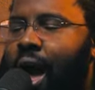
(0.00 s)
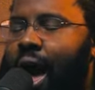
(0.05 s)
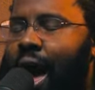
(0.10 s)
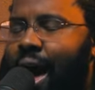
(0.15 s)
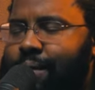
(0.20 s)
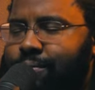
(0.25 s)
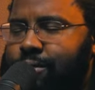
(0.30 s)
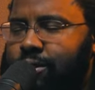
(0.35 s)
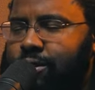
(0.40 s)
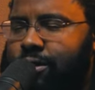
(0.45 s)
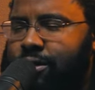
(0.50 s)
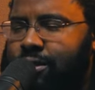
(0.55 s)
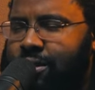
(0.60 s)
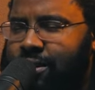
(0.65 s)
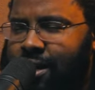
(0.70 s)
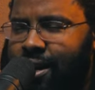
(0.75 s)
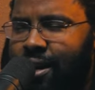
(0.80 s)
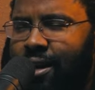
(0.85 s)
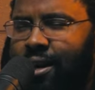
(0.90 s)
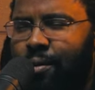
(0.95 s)
I'm just
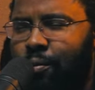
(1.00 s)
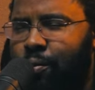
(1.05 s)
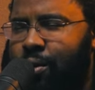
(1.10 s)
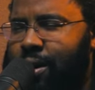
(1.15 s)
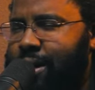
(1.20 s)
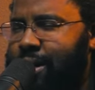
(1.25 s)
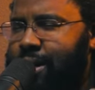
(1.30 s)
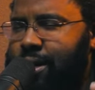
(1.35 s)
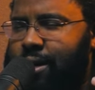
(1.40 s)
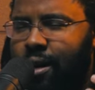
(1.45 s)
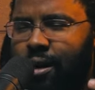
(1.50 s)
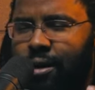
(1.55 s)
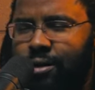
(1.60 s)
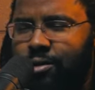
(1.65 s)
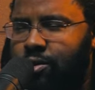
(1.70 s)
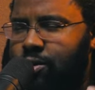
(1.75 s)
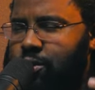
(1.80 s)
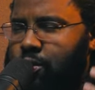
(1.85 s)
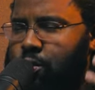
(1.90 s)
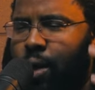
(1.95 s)
seeing what it
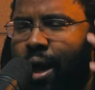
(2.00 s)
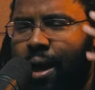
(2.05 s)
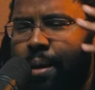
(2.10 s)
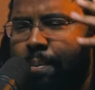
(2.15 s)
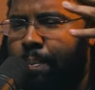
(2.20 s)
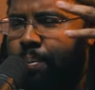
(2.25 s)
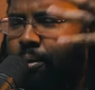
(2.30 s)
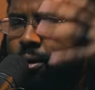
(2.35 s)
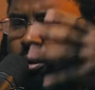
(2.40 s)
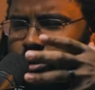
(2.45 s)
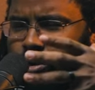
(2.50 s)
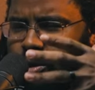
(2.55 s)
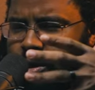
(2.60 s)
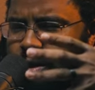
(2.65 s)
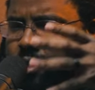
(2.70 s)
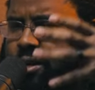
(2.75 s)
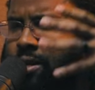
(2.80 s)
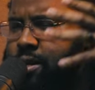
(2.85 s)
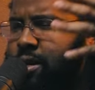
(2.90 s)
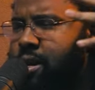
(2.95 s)
does to a
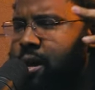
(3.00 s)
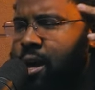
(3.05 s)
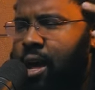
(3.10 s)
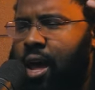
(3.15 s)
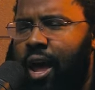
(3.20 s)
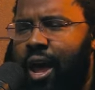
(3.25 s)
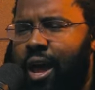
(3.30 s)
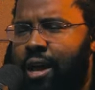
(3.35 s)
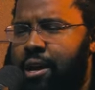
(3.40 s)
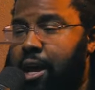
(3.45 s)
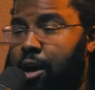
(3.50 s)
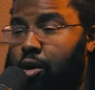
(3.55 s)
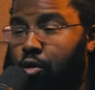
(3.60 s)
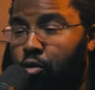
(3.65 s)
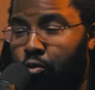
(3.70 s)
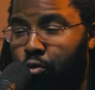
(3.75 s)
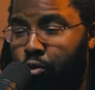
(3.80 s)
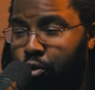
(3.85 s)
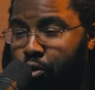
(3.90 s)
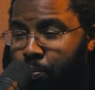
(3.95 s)
person and a
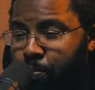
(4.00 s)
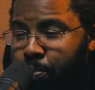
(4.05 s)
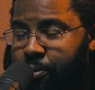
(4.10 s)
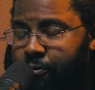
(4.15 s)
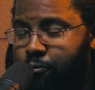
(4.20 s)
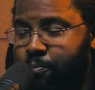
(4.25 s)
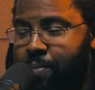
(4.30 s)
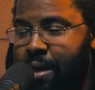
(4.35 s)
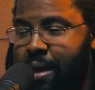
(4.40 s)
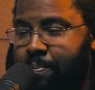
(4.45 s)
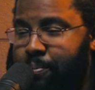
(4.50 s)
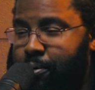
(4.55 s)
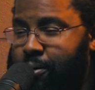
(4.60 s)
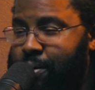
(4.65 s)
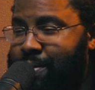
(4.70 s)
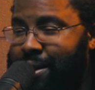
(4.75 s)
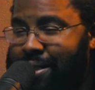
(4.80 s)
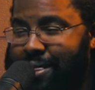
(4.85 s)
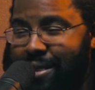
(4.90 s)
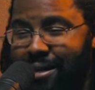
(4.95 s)
group of yep. people.
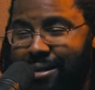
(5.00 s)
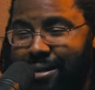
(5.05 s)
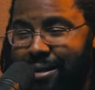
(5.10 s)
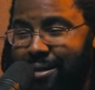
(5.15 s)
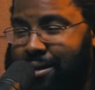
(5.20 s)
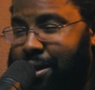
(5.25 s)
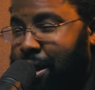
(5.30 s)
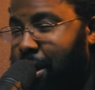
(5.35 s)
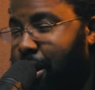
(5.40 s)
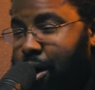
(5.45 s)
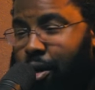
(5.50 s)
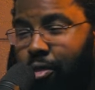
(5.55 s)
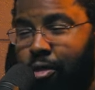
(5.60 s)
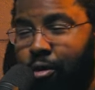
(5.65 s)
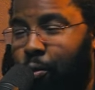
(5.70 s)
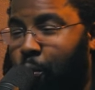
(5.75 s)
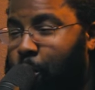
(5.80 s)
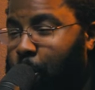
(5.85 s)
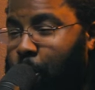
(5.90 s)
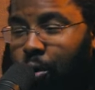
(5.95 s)
I'm like, this is
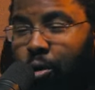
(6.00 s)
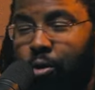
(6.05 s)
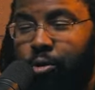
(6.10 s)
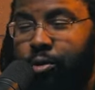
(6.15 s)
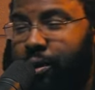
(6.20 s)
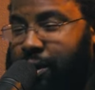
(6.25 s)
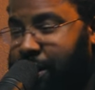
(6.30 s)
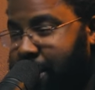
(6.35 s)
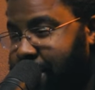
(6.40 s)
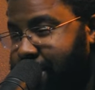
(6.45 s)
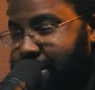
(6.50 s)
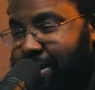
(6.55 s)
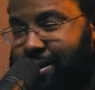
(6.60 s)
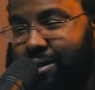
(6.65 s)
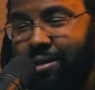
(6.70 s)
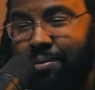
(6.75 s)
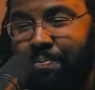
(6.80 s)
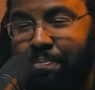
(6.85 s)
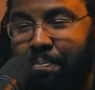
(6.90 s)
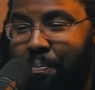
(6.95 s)
otherworldly.
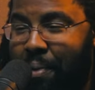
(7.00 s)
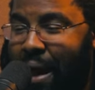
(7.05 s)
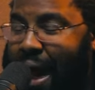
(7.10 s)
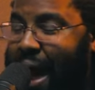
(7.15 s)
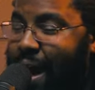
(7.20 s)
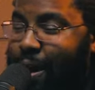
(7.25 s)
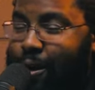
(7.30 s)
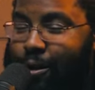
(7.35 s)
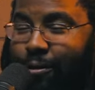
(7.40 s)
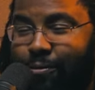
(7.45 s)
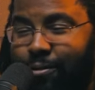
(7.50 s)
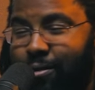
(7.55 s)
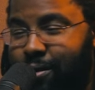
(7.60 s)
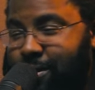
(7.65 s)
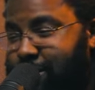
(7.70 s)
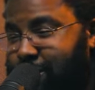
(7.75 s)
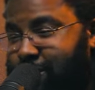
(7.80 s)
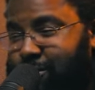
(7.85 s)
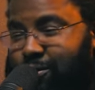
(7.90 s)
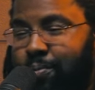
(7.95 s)
This is mm -hmm. powerful.
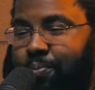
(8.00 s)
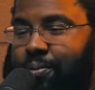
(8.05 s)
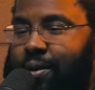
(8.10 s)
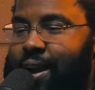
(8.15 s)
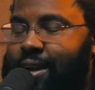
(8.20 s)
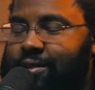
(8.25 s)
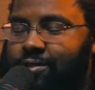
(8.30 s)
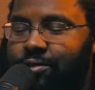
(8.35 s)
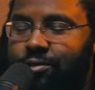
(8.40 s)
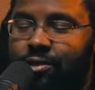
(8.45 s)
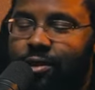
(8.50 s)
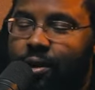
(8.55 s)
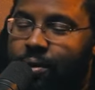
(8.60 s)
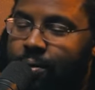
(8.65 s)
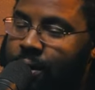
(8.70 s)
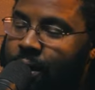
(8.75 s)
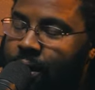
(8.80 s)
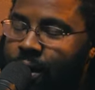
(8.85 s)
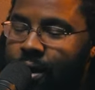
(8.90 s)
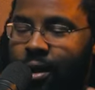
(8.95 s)
This is supernatural. So
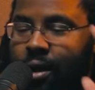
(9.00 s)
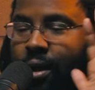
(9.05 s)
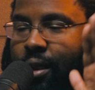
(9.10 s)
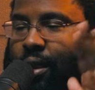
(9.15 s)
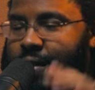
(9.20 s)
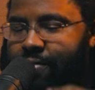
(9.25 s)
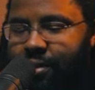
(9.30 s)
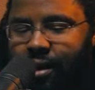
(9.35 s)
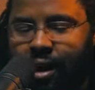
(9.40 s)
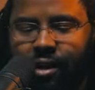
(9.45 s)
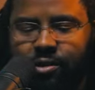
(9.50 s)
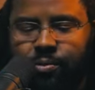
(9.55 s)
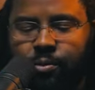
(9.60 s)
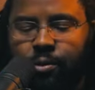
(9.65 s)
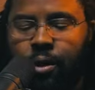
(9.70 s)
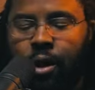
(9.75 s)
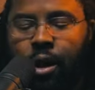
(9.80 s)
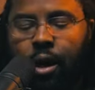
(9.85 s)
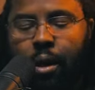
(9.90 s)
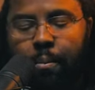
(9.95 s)
love the gospel.
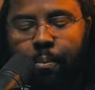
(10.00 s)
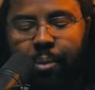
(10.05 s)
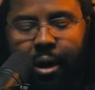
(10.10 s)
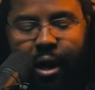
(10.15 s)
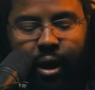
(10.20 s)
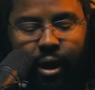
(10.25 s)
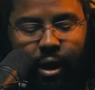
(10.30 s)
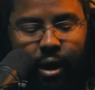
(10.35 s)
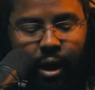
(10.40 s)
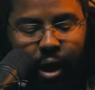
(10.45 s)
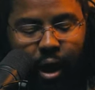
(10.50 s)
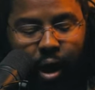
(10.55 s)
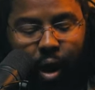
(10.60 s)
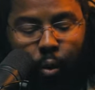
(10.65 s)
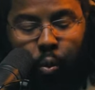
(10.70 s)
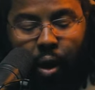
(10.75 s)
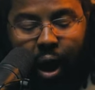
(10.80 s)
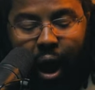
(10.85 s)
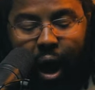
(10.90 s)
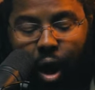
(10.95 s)
But
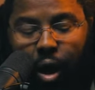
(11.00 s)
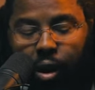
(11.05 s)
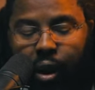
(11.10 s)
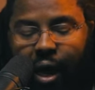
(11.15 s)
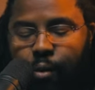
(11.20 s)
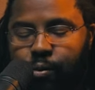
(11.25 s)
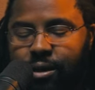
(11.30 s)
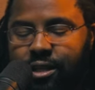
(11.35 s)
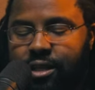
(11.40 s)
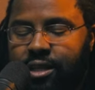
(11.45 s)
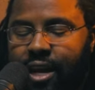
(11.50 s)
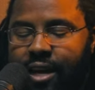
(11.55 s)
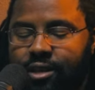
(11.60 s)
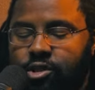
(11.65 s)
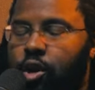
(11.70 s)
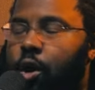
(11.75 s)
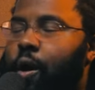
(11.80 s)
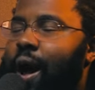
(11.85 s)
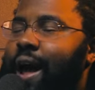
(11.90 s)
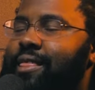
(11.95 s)
what all I would say.
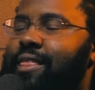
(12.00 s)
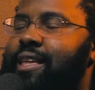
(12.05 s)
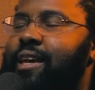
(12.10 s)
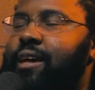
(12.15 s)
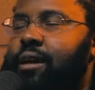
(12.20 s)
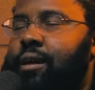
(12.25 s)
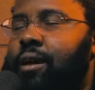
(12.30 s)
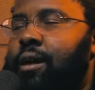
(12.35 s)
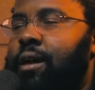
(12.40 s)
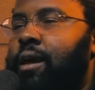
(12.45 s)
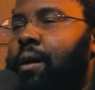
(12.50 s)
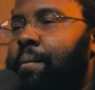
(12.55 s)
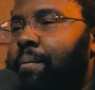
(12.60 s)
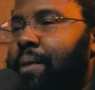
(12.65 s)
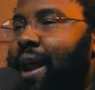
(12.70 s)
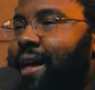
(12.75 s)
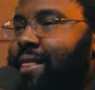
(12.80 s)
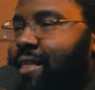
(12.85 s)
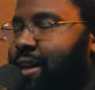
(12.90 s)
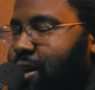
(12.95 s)
So I think,
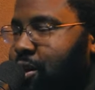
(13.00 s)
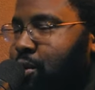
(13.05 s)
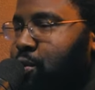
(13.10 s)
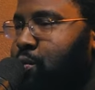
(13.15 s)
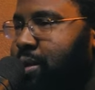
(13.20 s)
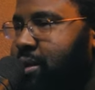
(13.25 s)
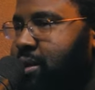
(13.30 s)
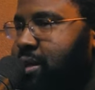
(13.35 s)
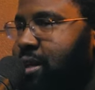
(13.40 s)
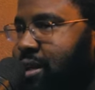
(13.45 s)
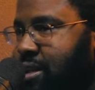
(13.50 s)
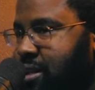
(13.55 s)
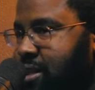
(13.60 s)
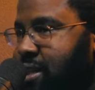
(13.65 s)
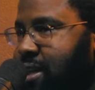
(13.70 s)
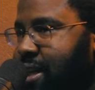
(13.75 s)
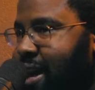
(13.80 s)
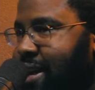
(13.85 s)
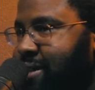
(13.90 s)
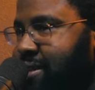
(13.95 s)
but I think you would
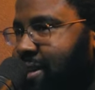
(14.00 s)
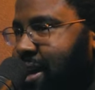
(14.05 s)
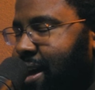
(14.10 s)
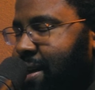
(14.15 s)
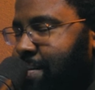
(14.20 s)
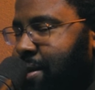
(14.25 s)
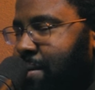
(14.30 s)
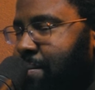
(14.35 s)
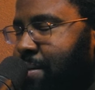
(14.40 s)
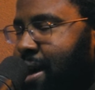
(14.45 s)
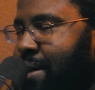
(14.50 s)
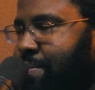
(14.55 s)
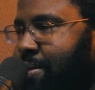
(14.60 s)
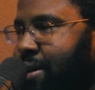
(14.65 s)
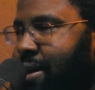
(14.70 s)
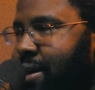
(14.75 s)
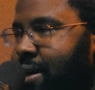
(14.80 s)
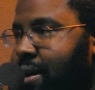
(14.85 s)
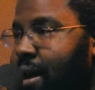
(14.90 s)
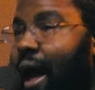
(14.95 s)
see that statement.
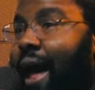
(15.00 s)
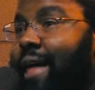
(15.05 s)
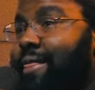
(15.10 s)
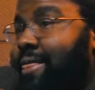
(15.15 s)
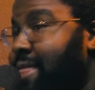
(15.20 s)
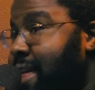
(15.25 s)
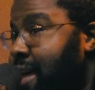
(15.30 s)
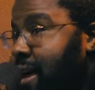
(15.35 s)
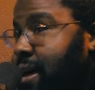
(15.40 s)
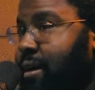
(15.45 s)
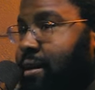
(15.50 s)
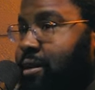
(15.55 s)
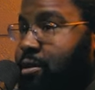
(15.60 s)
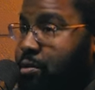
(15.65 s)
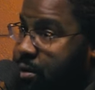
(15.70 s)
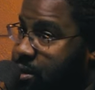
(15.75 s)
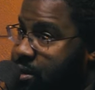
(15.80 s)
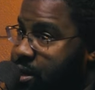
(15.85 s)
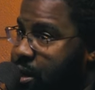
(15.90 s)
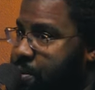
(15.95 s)
Maybe I think you
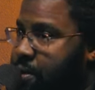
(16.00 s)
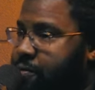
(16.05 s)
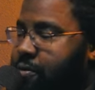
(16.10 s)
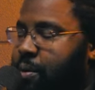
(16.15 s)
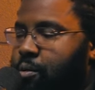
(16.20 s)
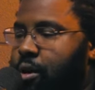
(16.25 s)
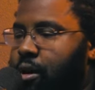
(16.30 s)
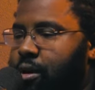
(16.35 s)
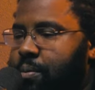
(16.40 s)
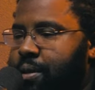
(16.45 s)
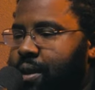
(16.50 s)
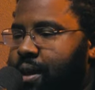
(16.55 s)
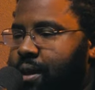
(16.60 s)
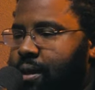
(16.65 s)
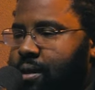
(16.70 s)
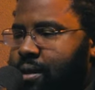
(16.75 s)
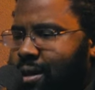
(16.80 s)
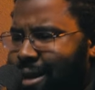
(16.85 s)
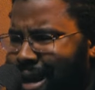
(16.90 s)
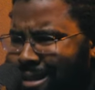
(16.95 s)
can tell me if I'm wrong.
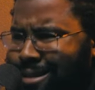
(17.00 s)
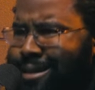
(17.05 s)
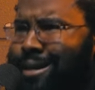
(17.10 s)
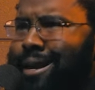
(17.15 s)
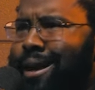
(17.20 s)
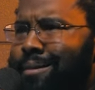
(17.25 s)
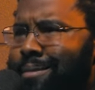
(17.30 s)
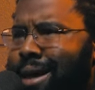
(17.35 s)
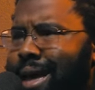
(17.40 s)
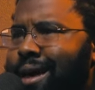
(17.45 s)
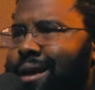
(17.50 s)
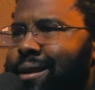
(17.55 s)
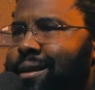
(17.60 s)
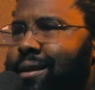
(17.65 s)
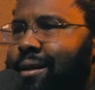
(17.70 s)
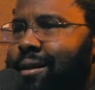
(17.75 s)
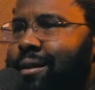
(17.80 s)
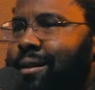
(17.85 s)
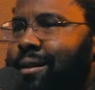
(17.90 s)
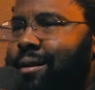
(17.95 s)
Sure. Like, yes and amen.
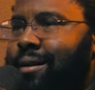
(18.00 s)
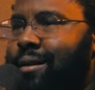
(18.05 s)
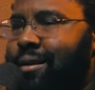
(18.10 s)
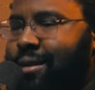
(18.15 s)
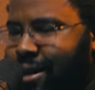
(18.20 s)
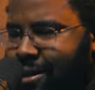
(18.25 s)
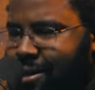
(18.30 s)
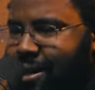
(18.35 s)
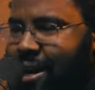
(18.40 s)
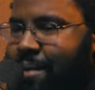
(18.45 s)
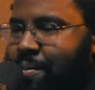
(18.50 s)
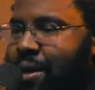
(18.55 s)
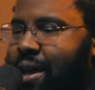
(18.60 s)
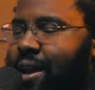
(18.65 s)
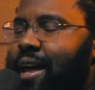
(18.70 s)
Yes and amen.